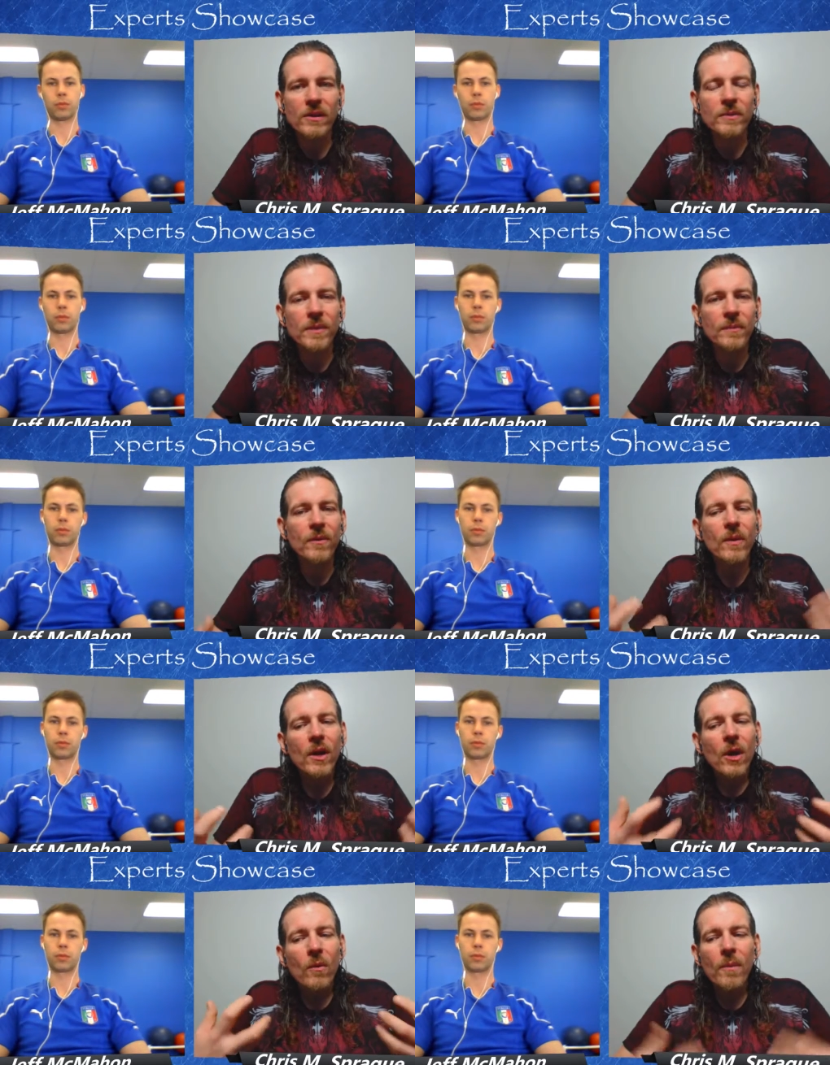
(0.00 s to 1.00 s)
Speaker 1: to people?
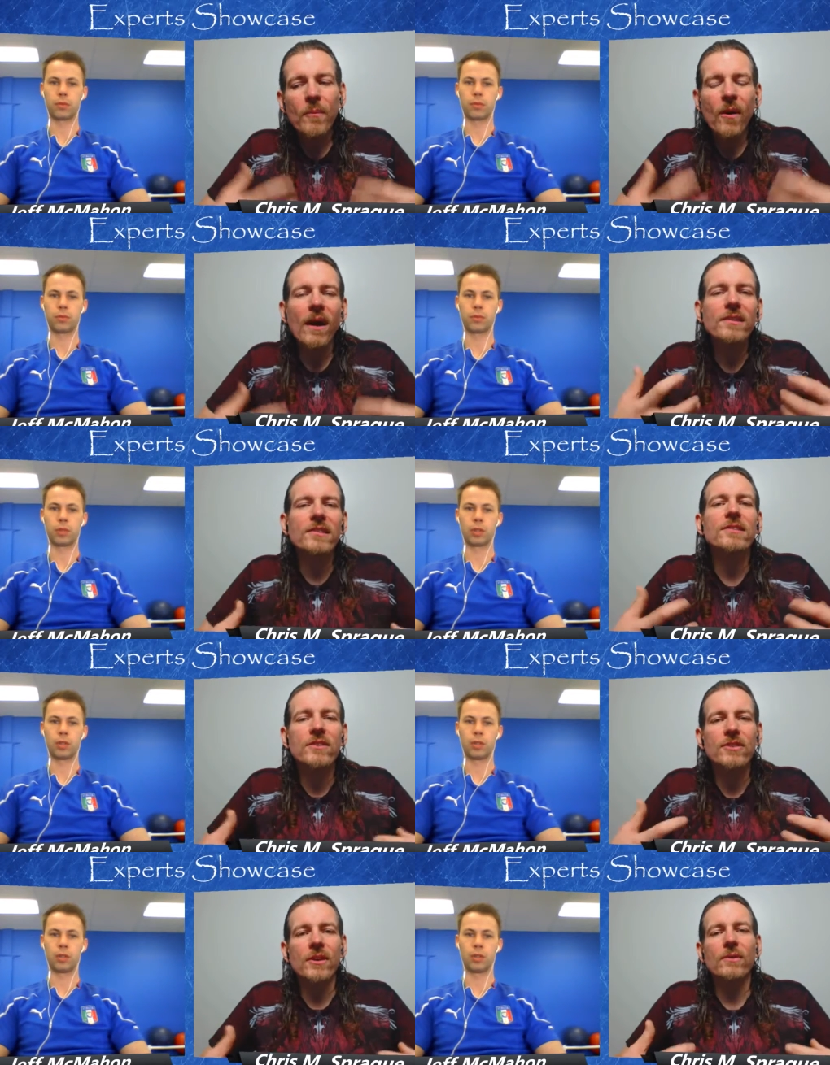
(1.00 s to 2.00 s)
What process did
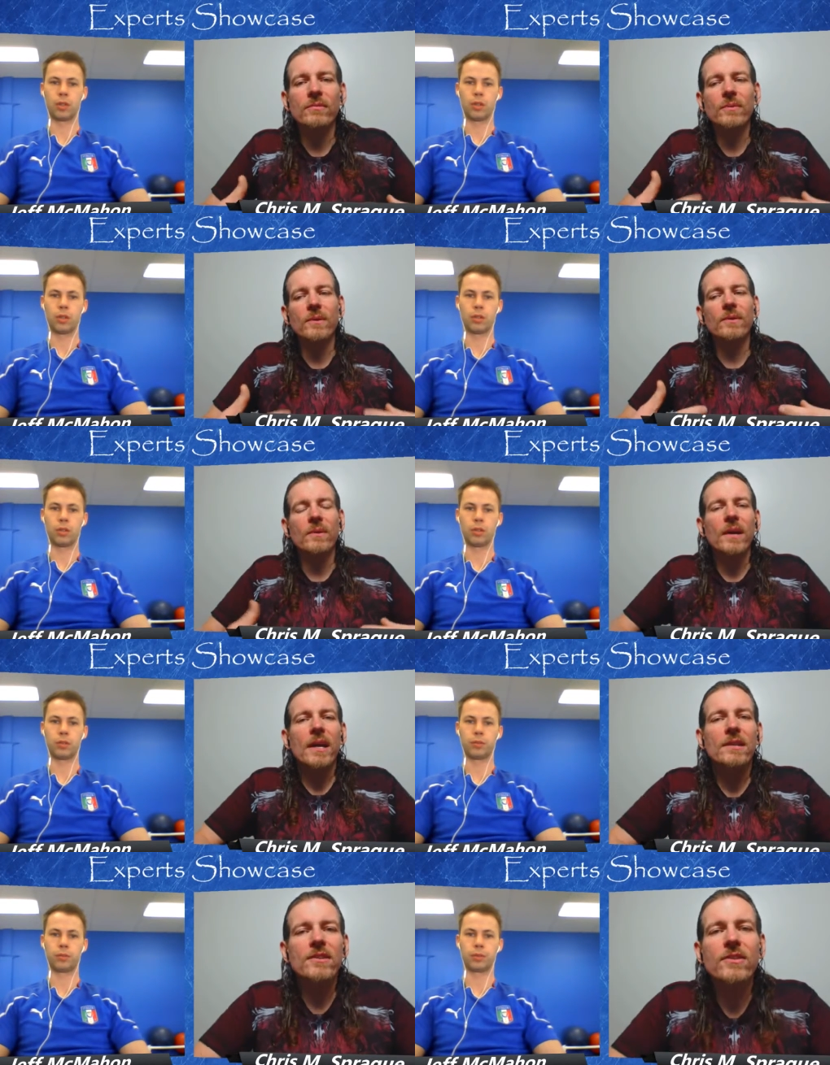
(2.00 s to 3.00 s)
you go through
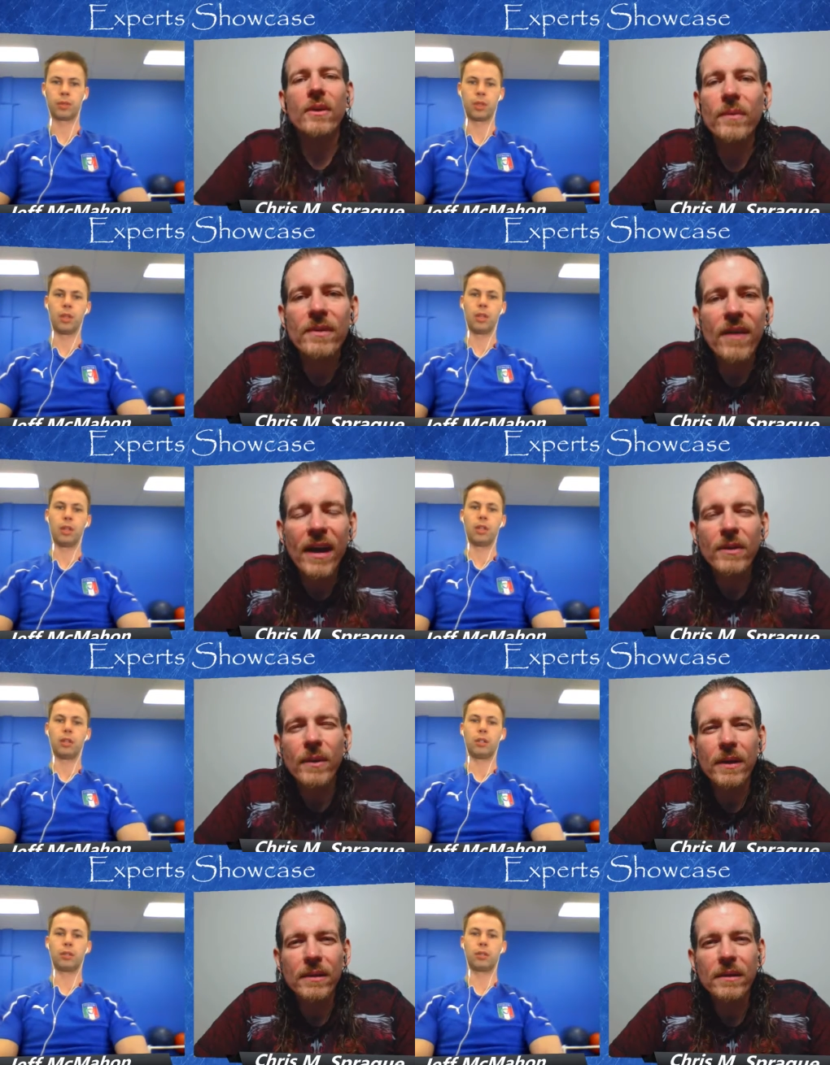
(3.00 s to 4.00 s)
to start
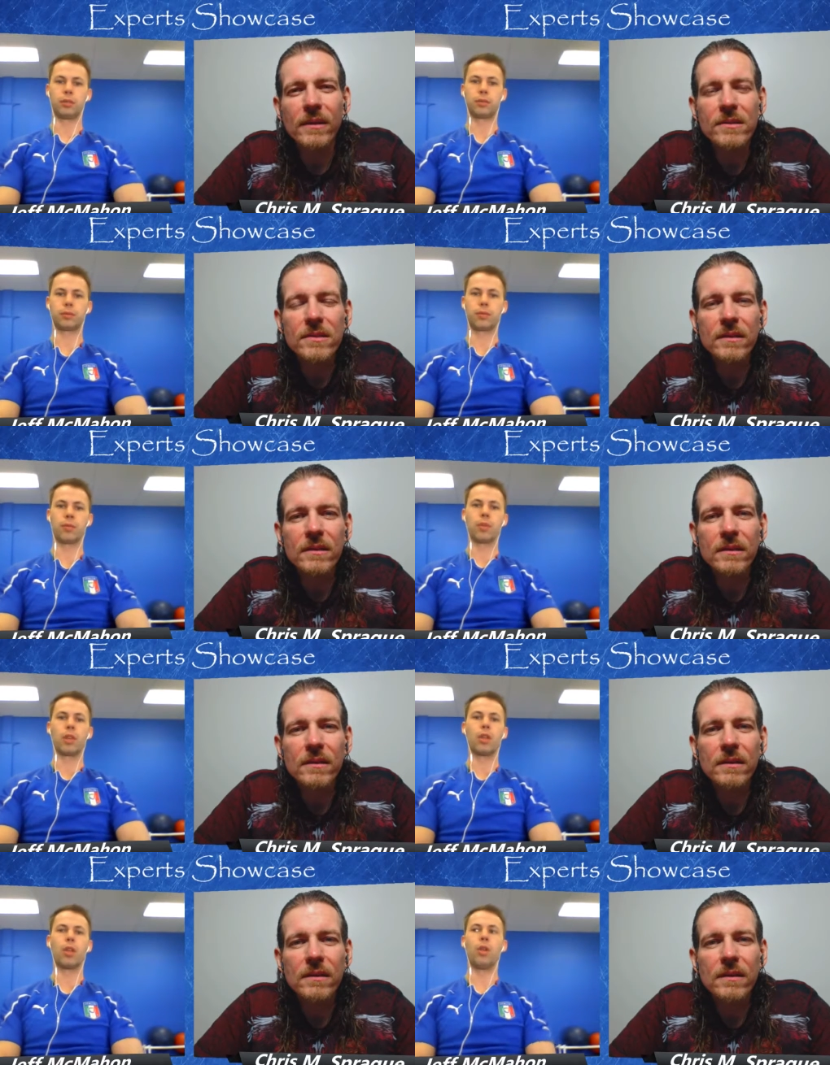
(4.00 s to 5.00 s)
reevaluating things?
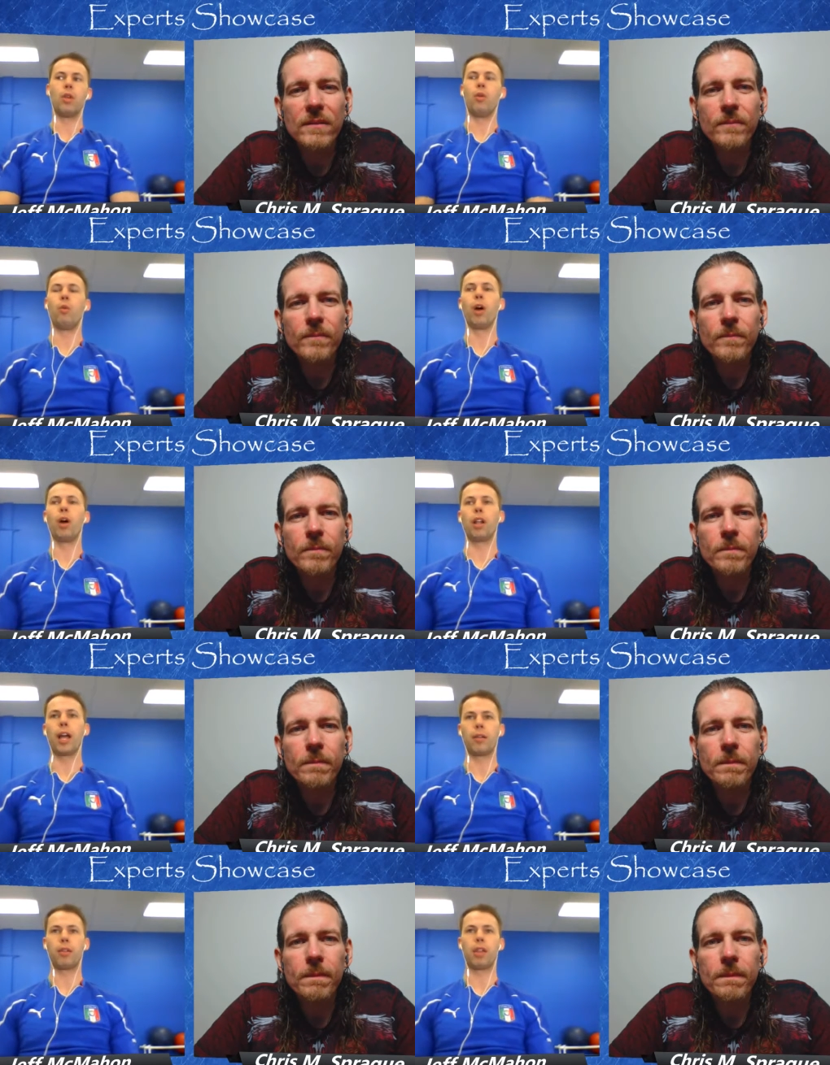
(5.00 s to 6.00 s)
Speaker 2: Well,
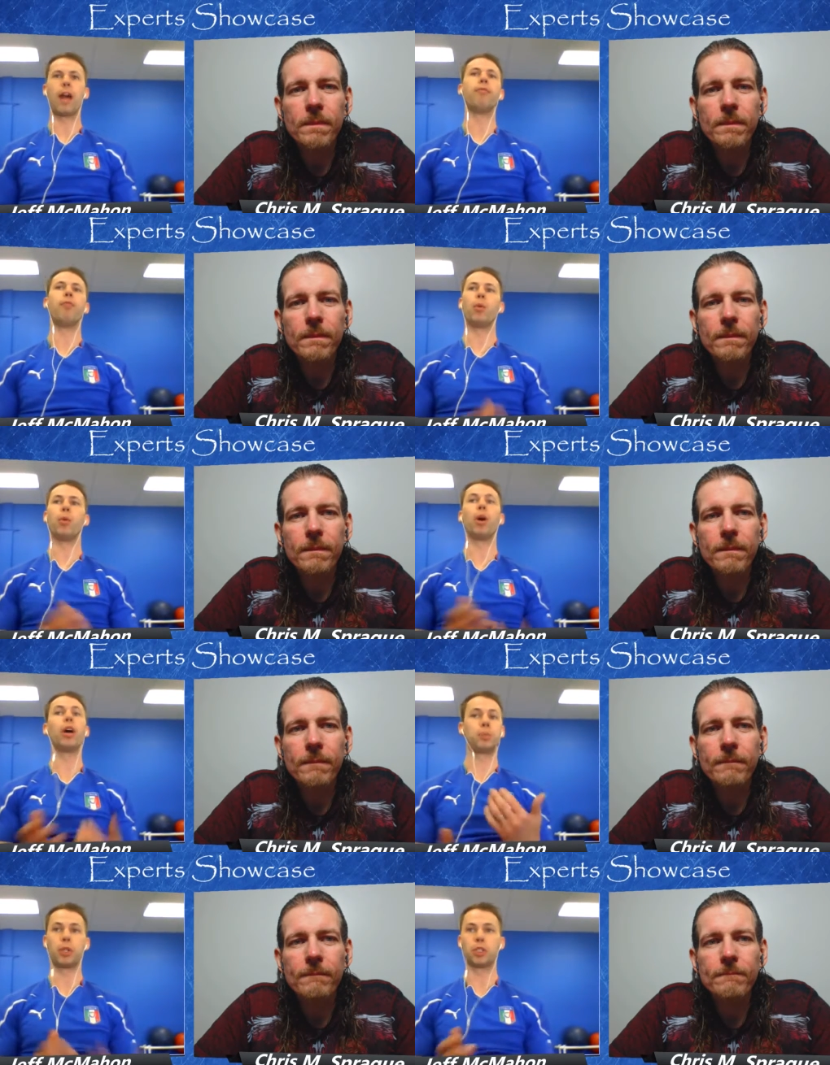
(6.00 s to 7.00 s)
I I've, I
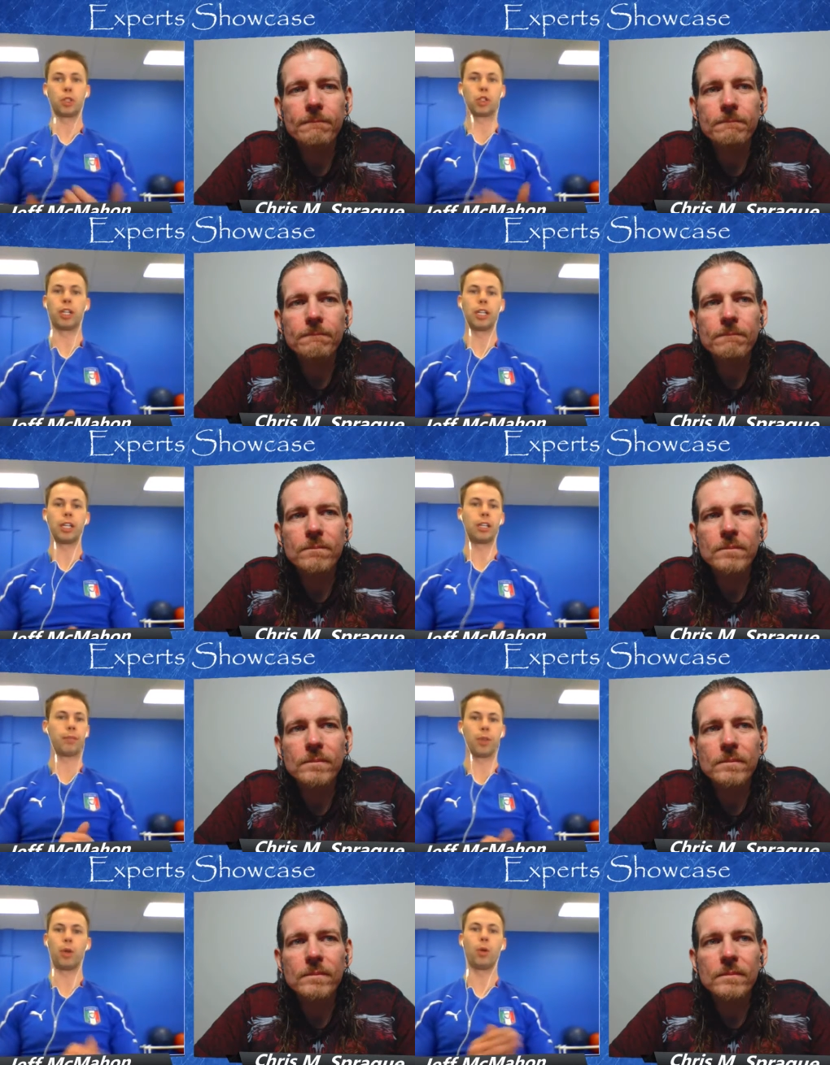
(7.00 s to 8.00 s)
was personal
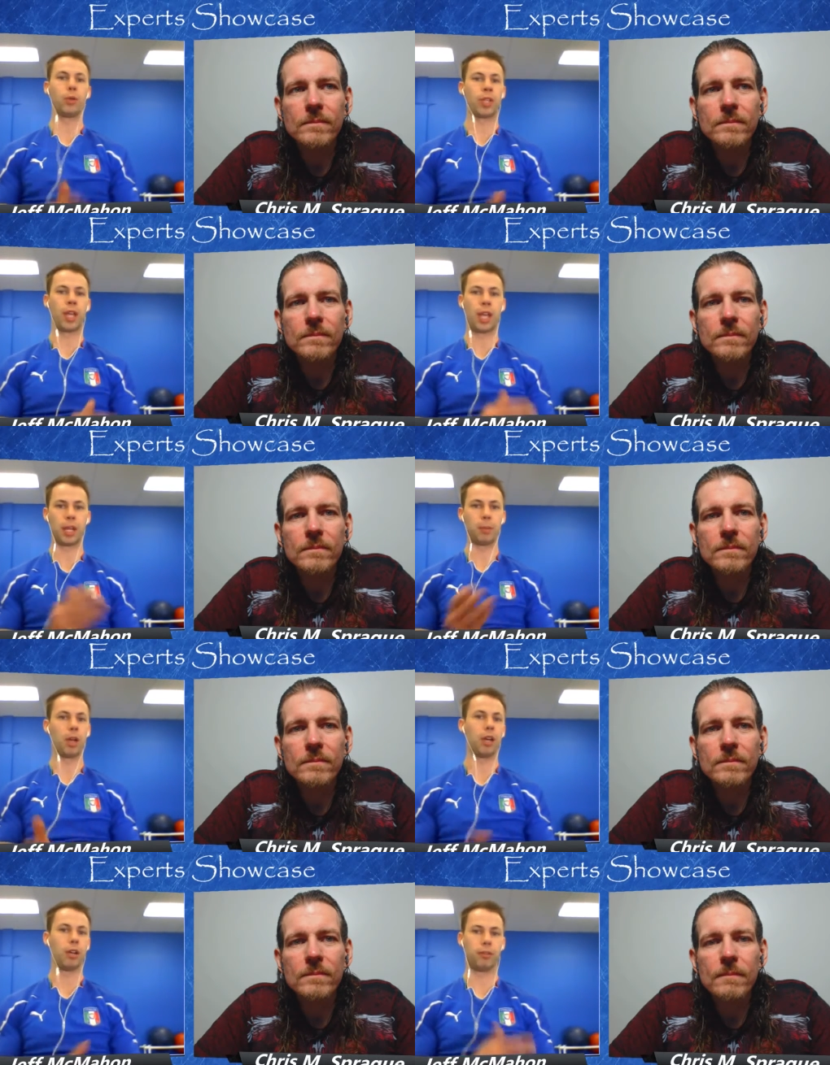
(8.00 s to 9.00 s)
training the whole time
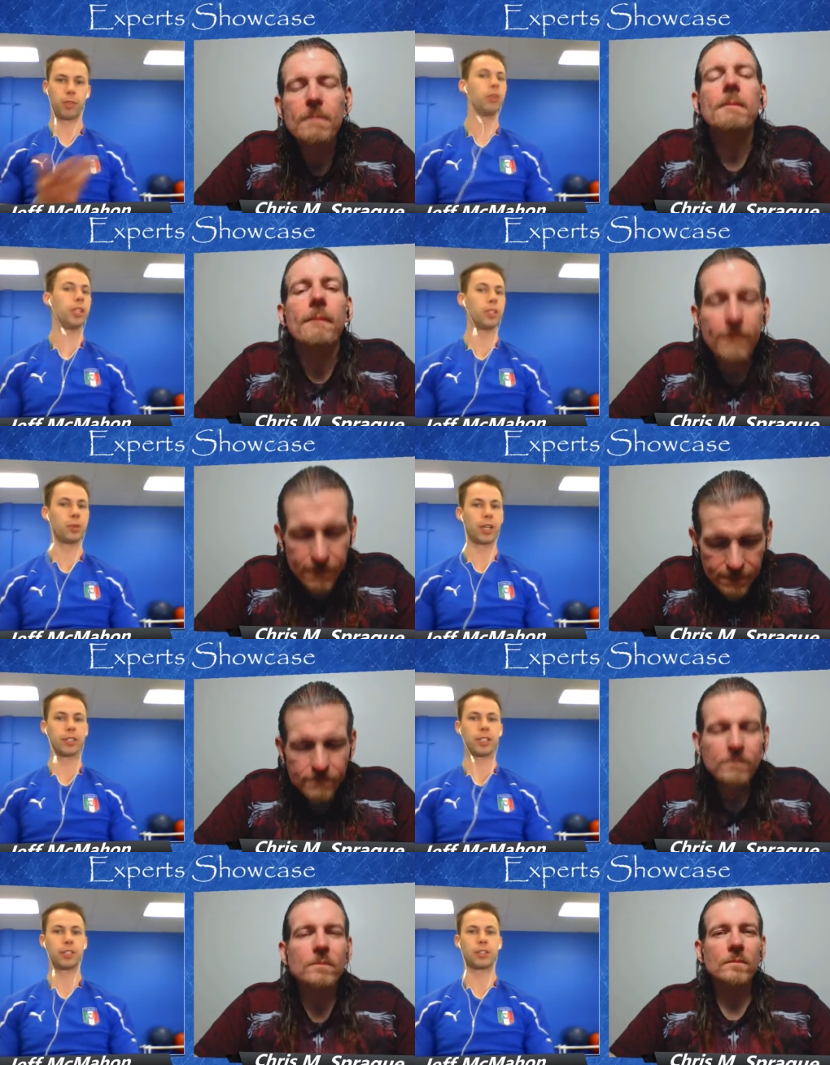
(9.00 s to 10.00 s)
of doing these
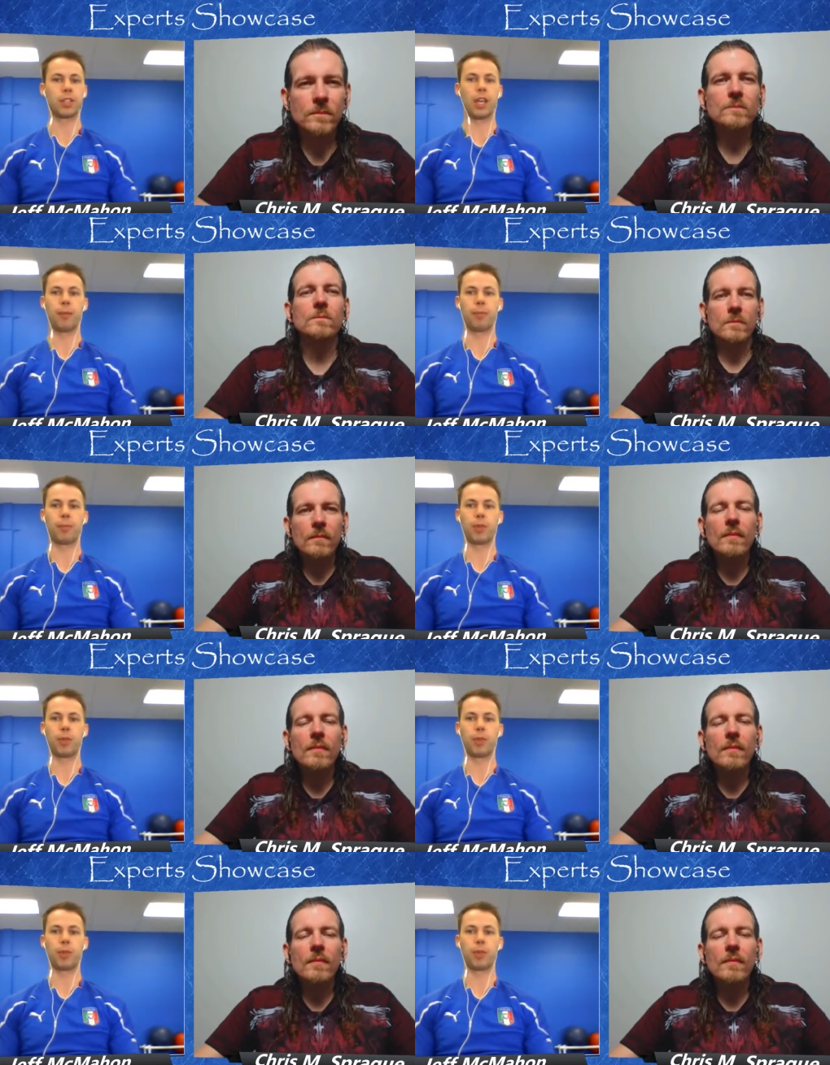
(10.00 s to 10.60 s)
races. Um, the